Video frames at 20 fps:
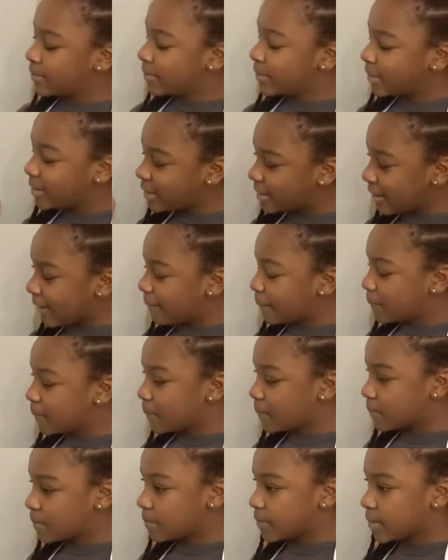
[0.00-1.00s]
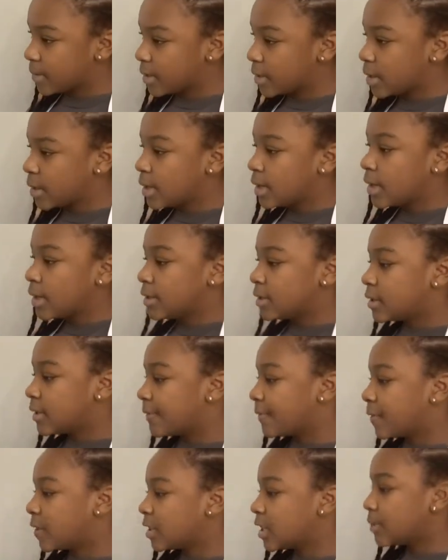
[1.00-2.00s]
Yeah. So the
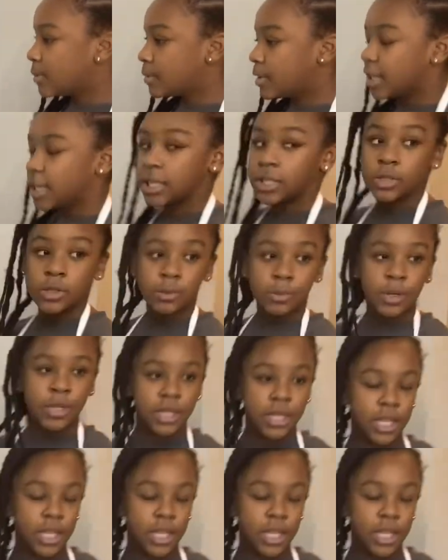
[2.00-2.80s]
first thing we need to do, we need